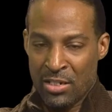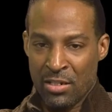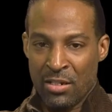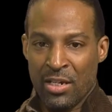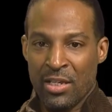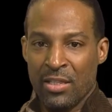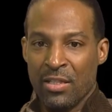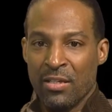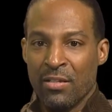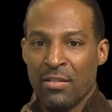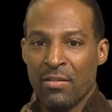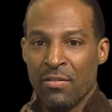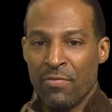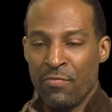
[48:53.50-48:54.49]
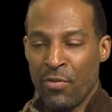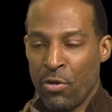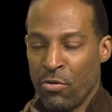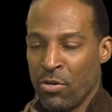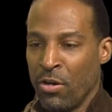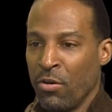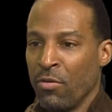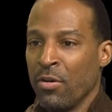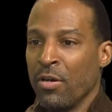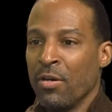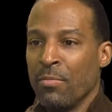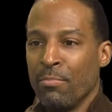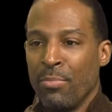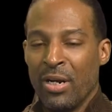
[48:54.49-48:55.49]
look at the photo.
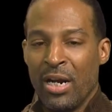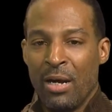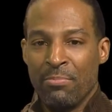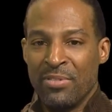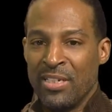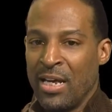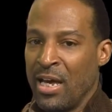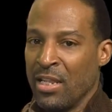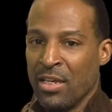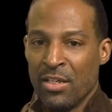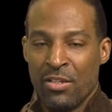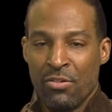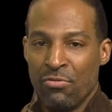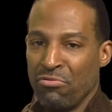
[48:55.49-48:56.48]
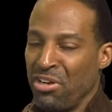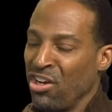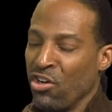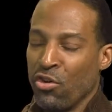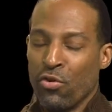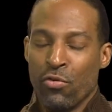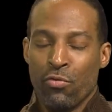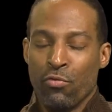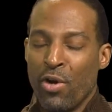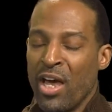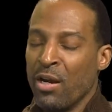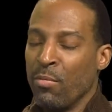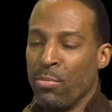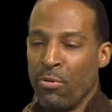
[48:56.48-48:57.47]
But I'm telling you,
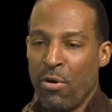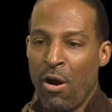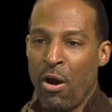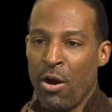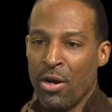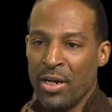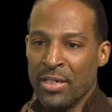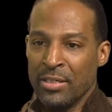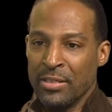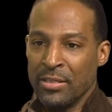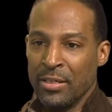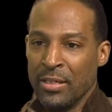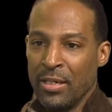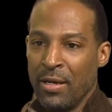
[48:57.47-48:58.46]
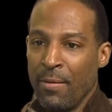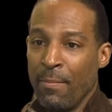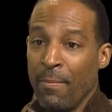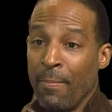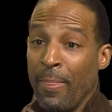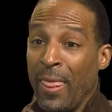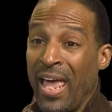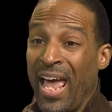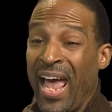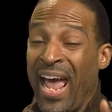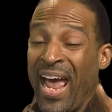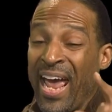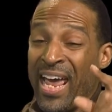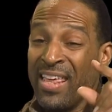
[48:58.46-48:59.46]
incredible artist. They did a great job.
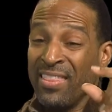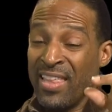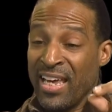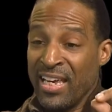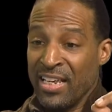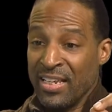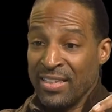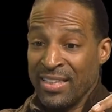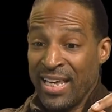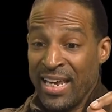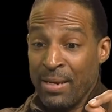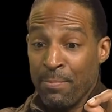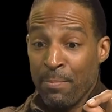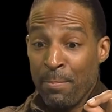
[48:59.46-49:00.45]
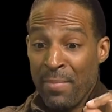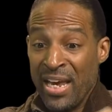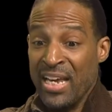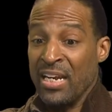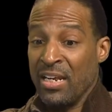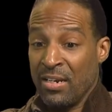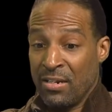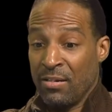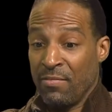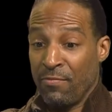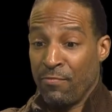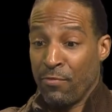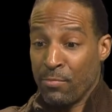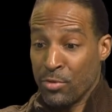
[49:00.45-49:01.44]
And they made it
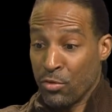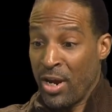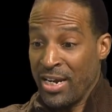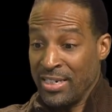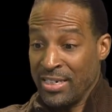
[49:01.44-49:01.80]
from scratch.